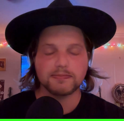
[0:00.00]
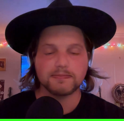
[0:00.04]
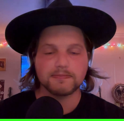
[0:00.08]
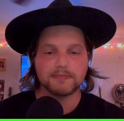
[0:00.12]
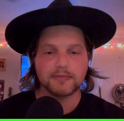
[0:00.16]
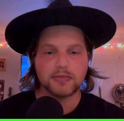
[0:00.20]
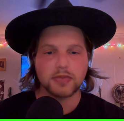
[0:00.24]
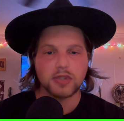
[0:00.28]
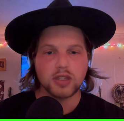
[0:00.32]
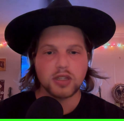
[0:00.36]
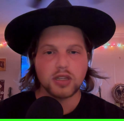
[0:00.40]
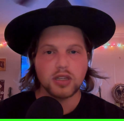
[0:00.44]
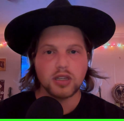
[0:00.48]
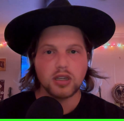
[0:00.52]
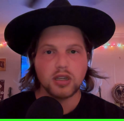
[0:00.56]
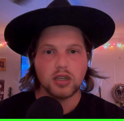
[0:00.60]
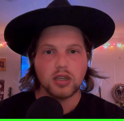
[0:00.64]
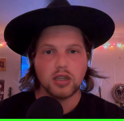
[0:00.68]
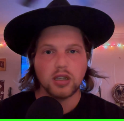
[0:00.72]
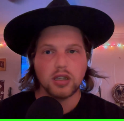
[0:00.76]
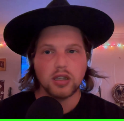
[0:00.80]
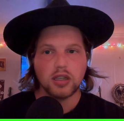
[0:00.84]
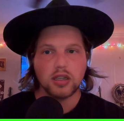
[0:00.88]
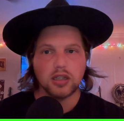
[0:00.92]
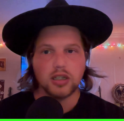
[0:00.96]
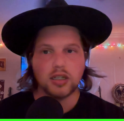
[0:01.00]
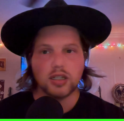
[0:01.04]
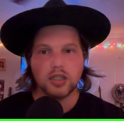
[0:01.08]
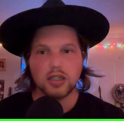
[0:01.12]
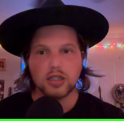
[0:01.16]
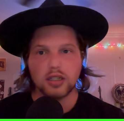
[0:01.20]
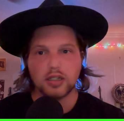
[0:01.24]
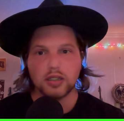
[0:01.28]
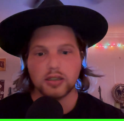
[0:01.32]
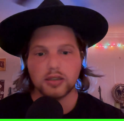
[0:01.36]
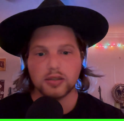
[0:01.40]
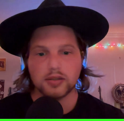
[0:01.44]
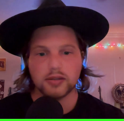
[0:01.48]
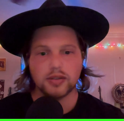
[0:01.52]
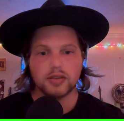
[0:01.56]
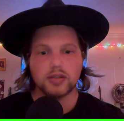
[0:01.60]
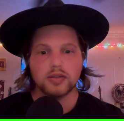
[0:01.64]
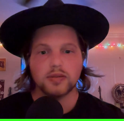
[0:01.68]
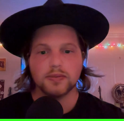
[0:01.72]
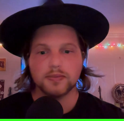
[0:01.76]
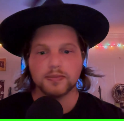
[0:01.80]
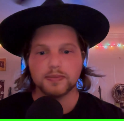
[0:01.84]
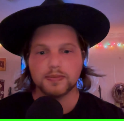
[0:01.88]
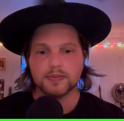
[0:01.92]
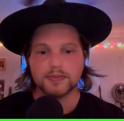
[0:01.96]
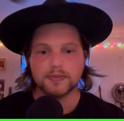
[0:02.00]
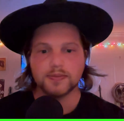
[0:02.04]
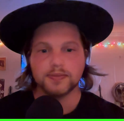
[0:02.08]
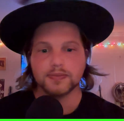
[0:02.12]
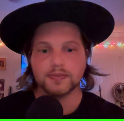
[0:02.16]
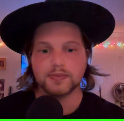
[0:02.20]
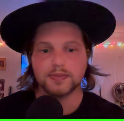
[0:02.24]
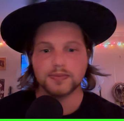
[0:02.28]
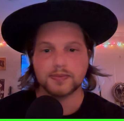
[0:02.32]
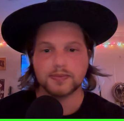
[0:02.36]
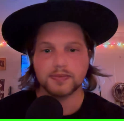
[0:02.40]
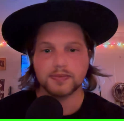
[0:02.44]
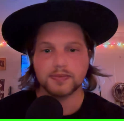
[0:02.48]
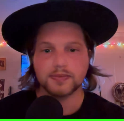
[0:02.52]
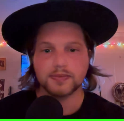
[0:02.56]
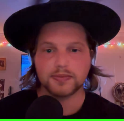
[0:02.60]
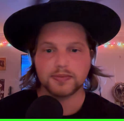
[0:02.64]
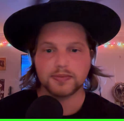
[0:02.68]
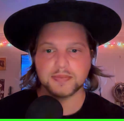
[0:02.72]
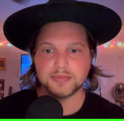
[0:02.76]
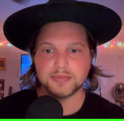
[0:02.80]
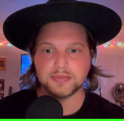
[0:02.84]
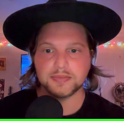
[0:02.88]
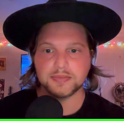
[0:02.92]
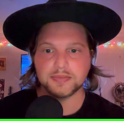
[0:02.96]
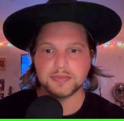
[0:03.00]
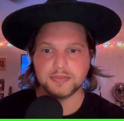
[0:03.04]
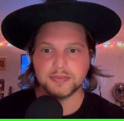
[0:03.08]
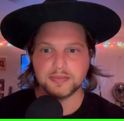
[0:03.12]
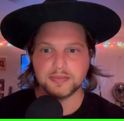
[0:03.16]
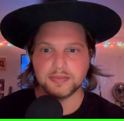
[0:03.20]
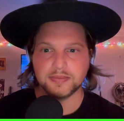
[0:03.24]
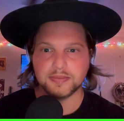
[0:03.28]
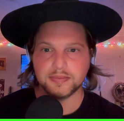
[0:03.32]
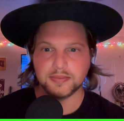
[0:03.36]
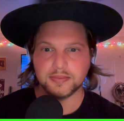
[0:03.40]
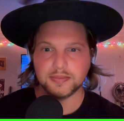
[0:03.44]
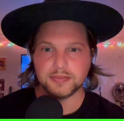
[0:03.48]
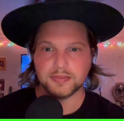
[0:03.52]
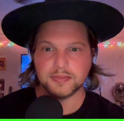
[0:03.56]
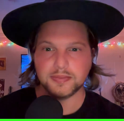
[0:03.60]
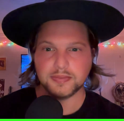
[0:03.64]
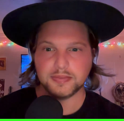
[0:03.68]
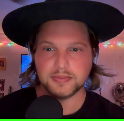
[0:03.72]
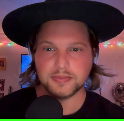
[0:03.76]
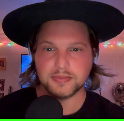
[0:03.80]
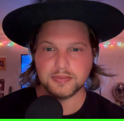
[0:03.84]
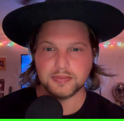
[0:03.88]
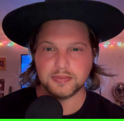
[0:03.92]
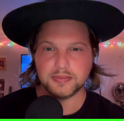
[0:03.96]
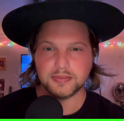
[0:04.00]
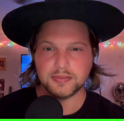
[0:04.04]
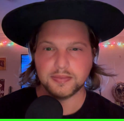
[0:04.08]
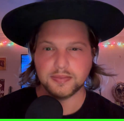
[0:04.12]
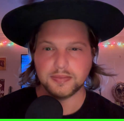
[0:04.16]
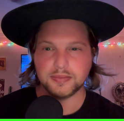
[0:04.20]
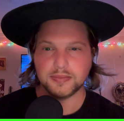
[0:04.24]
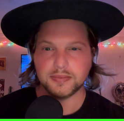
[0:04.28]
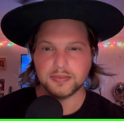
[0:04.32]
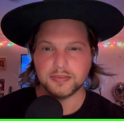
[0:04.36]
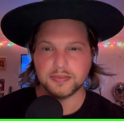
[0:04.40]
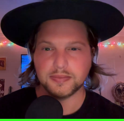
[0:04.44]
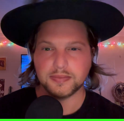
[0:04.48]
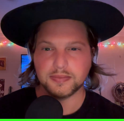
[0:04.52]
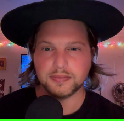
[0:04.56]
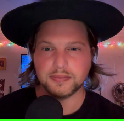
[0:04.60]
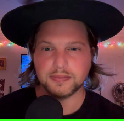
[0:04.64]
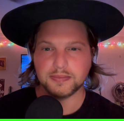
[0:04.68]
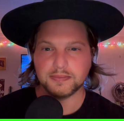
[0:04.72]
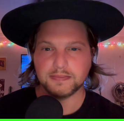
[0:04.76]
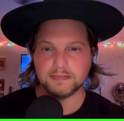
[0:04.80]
Nothing is said.